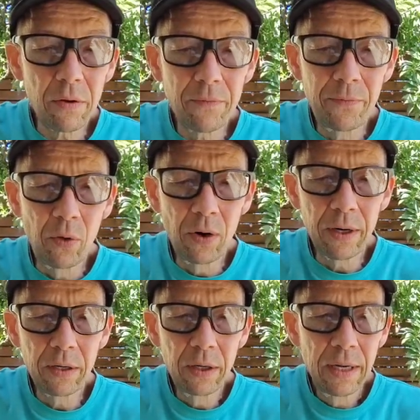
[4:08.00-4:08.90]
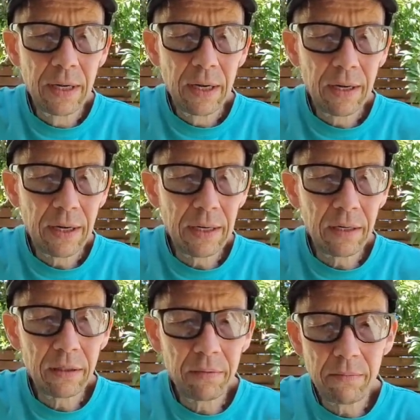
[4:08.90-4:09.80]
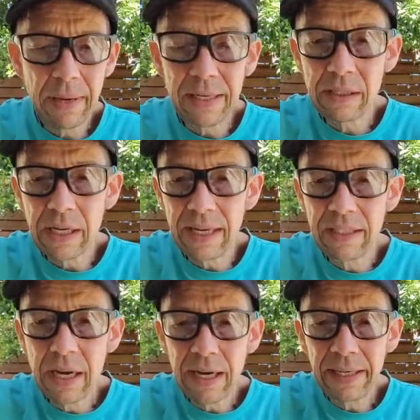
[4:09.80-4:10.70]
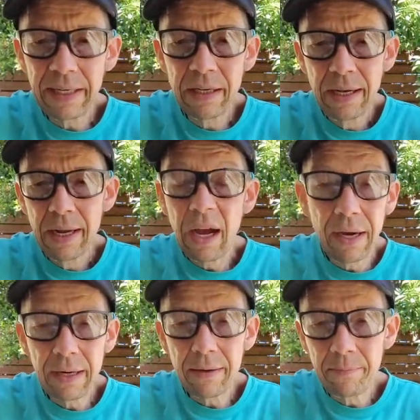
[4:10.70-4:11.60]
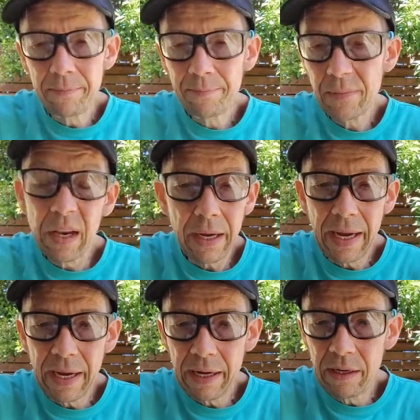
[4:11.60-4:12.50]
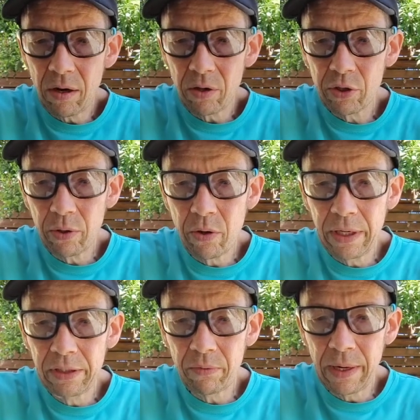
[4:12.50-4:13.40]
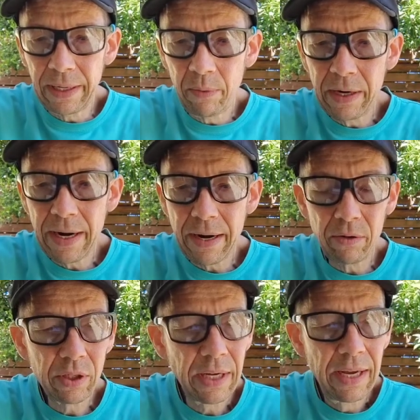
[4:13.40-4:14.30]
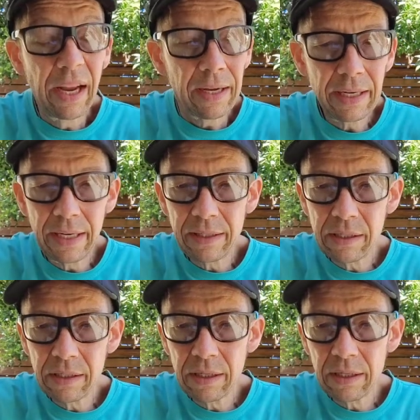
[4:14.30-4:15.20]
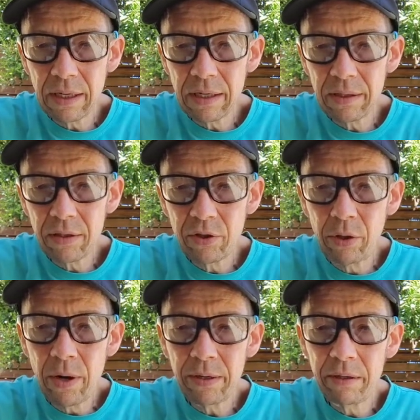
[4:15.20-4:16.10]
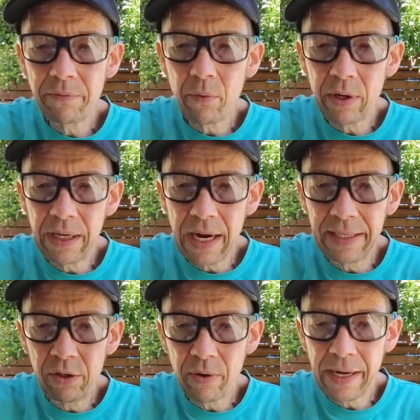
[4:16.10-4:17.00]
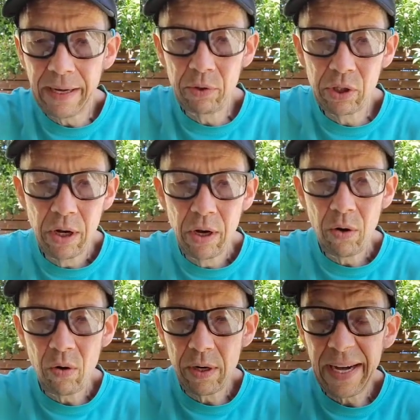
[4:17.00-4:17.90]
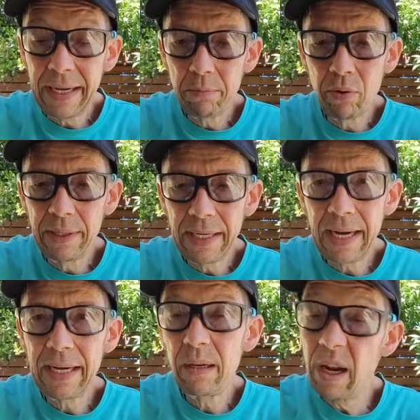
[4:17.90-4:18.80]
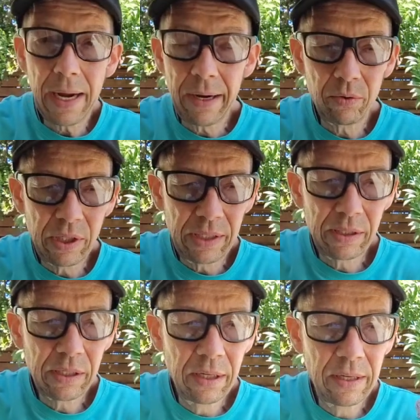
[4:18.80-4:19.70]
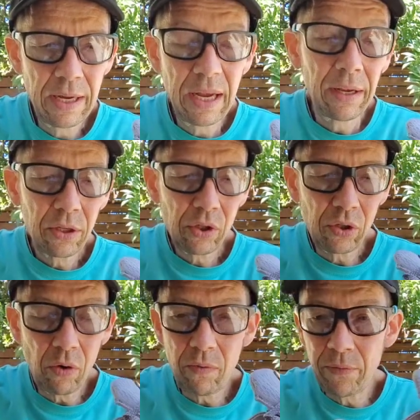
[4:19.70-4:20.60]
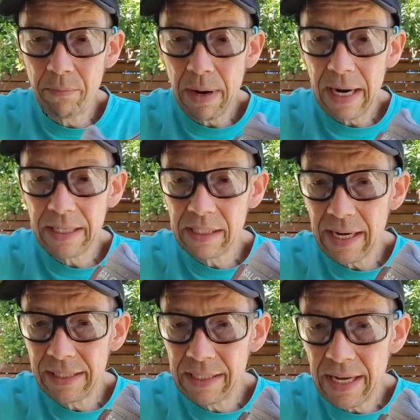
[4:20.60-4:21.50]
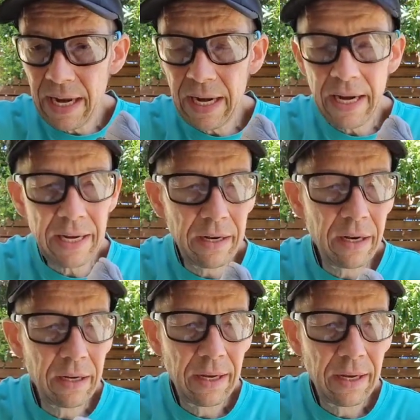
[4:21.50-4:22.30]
for men's size 9. And also according to Running Warehouse, it's 249 grams or 8.8 ounces. So for my size 10,